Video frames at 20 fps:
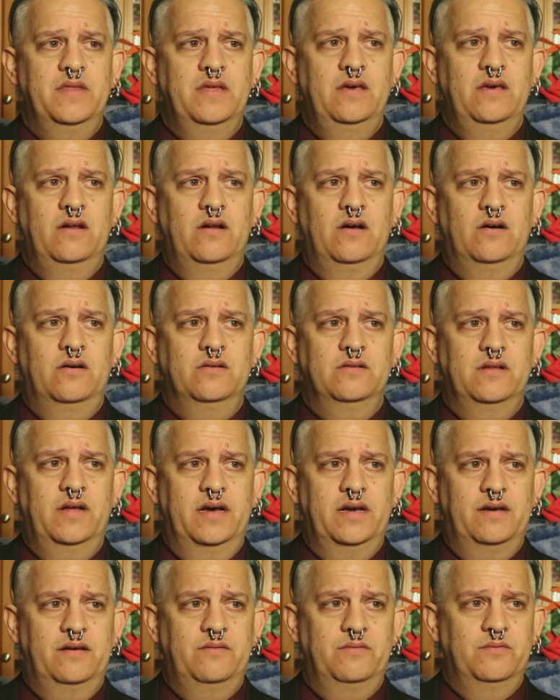You know,
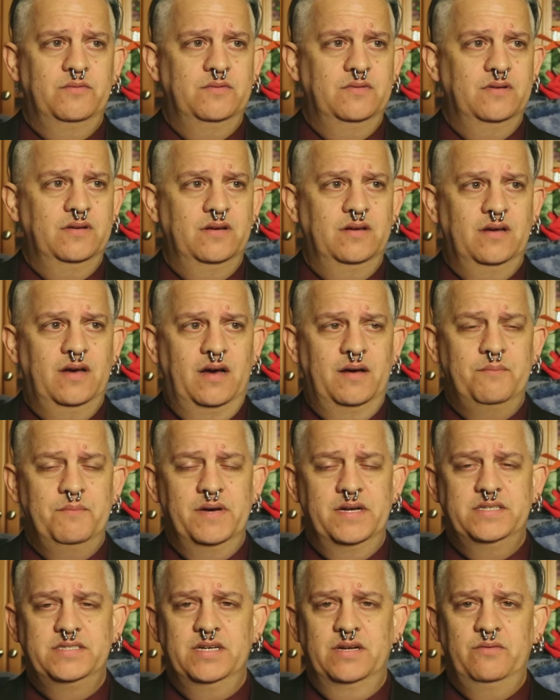like I
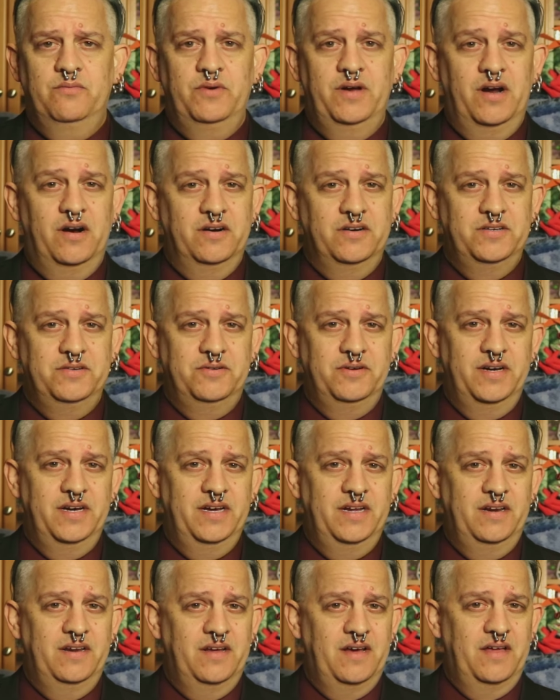mentioned, we are
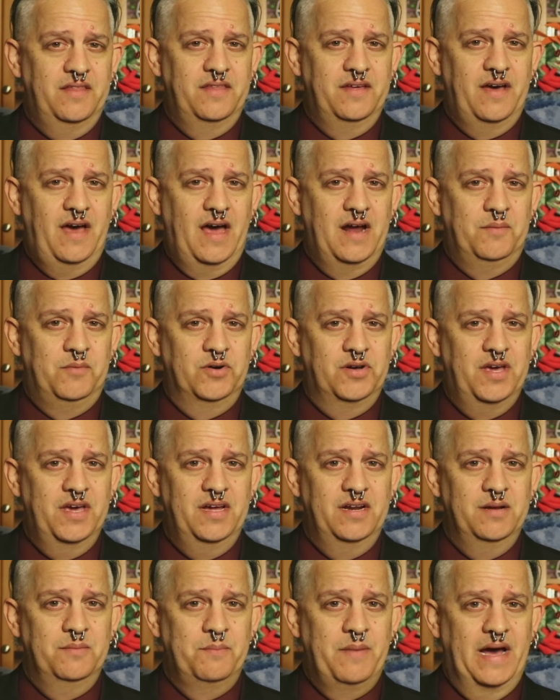doing the Animal
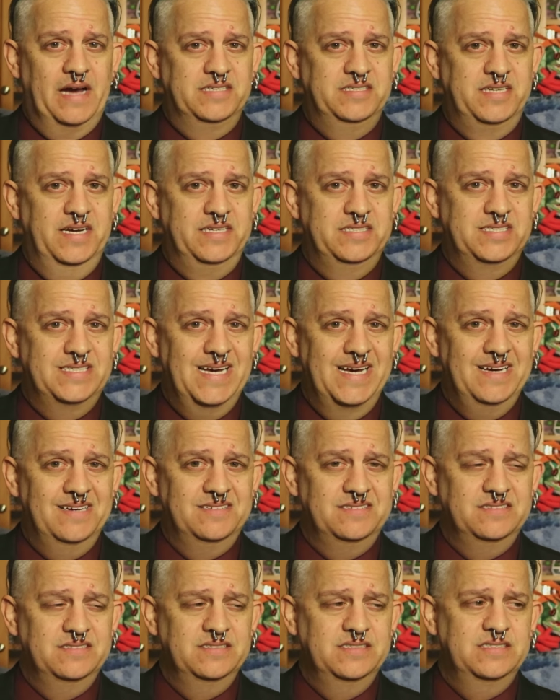Kingdom backstage
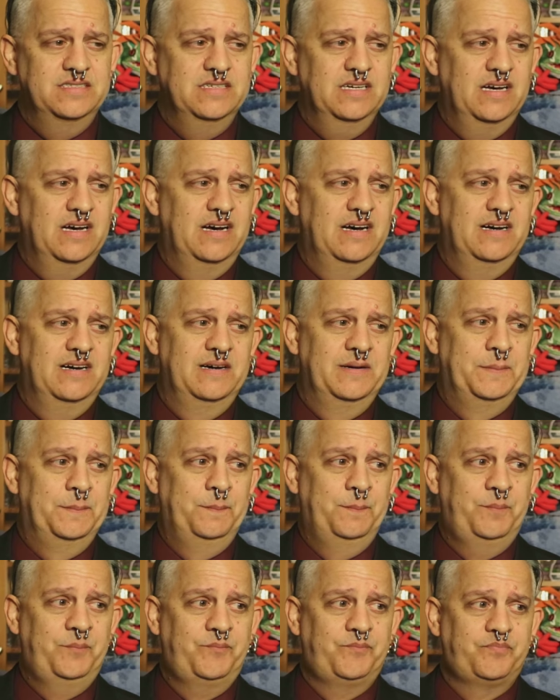tales.
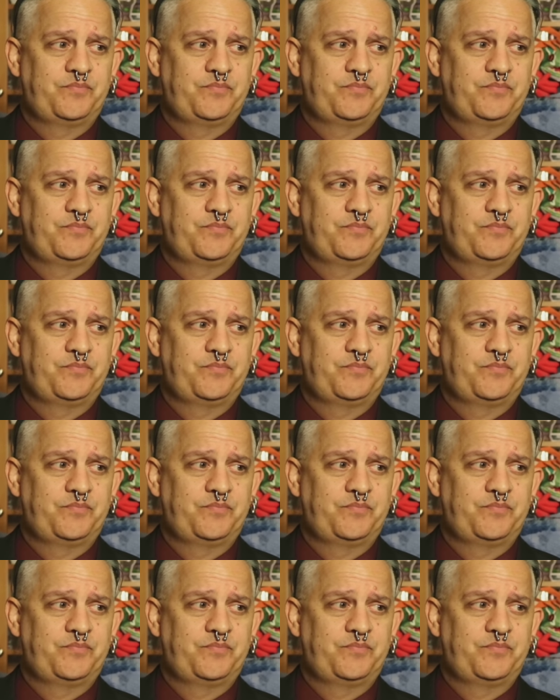Um,